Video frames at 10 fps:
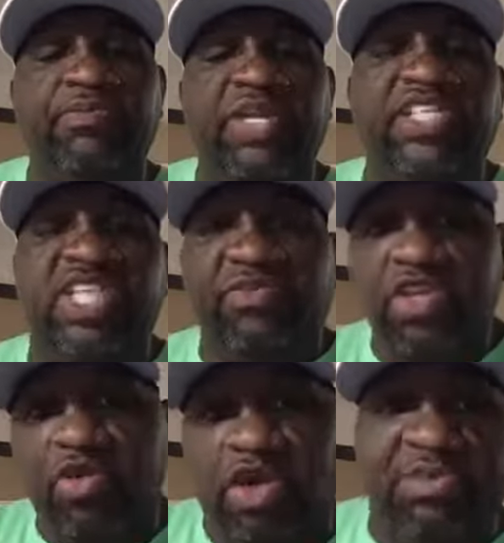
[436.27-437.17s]
He said, if
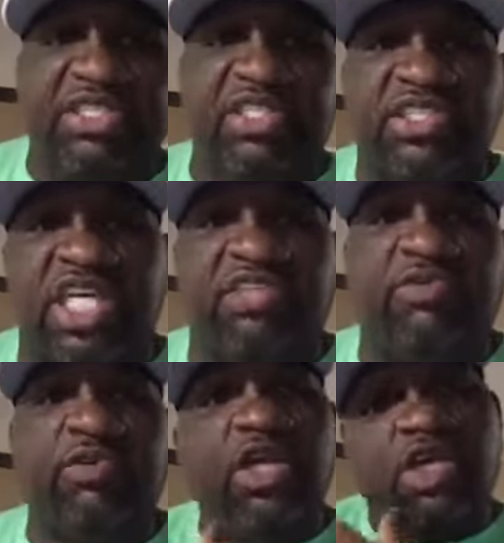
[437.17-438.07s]
you want to be
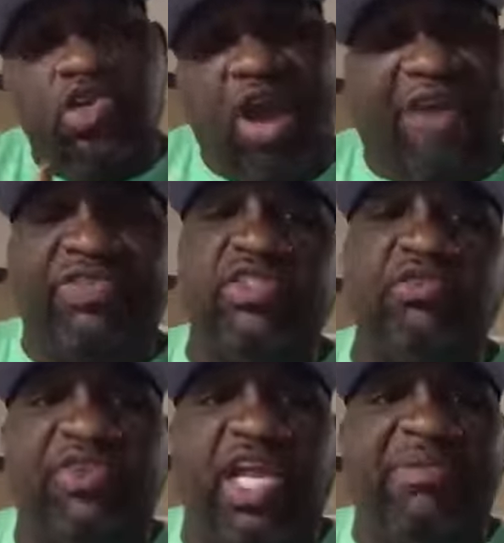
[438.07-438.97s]
successful, you have to
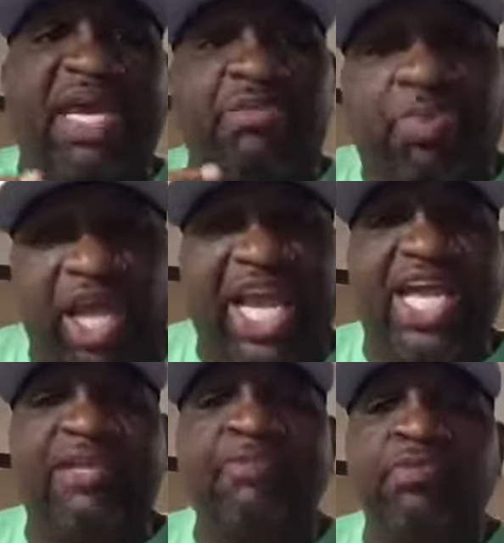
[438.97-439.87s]
develop a
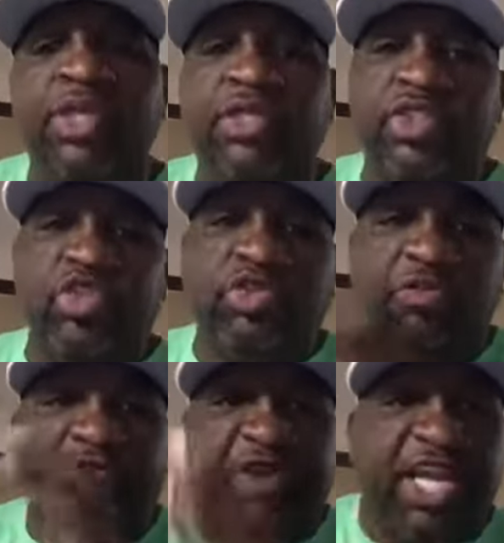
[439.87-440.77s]
plan to
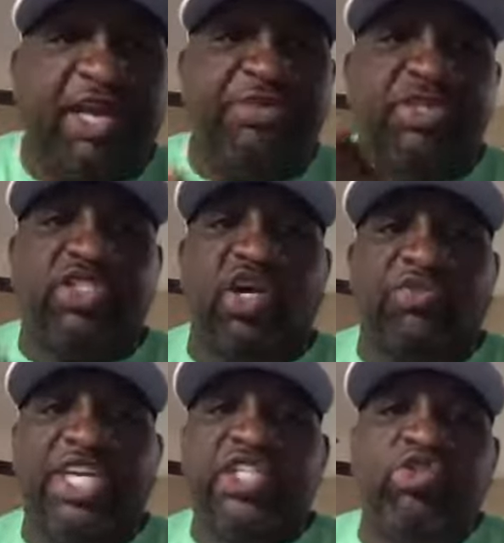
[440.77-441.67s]
develop
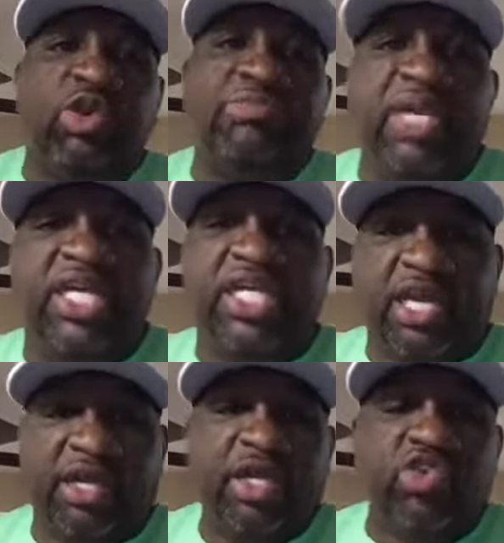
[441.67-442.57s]
yourself into a
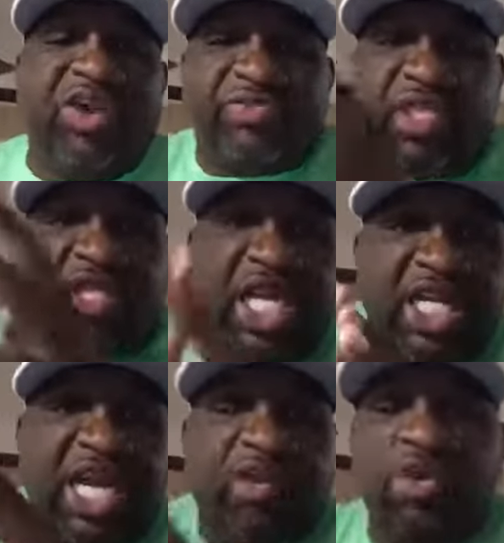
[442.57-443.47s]
millionaire. You have to
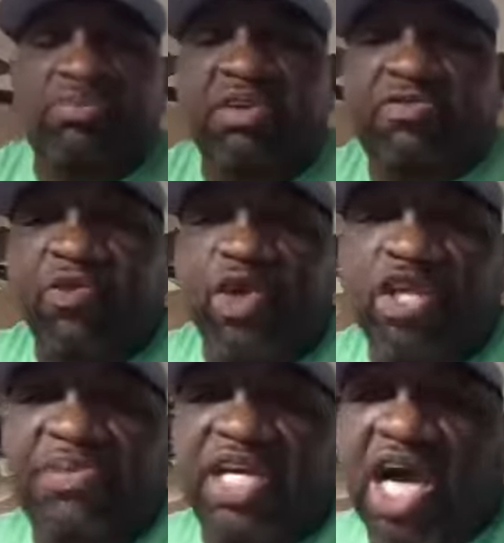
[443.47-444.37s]
think like one before
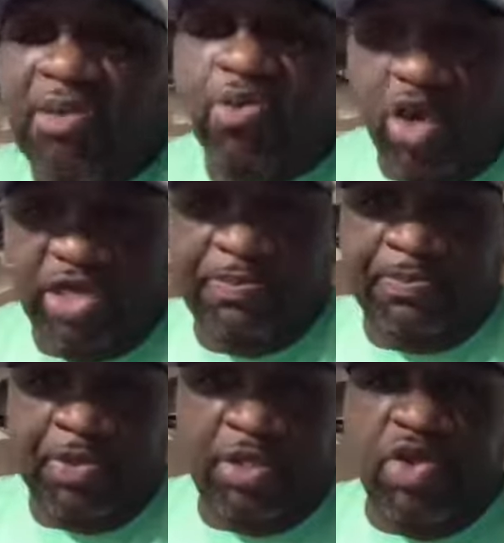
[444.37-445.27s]
you become one.
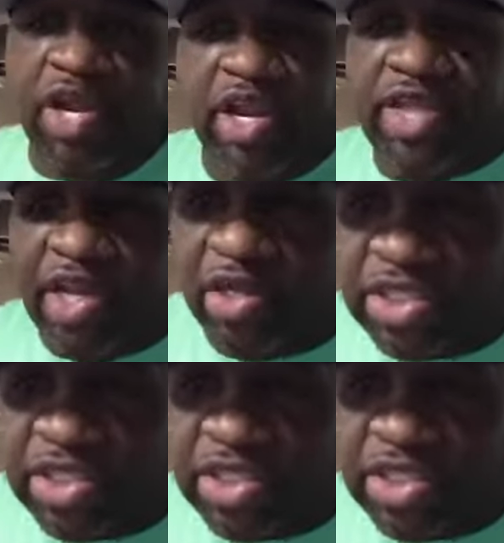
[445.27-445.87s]
You hear that all the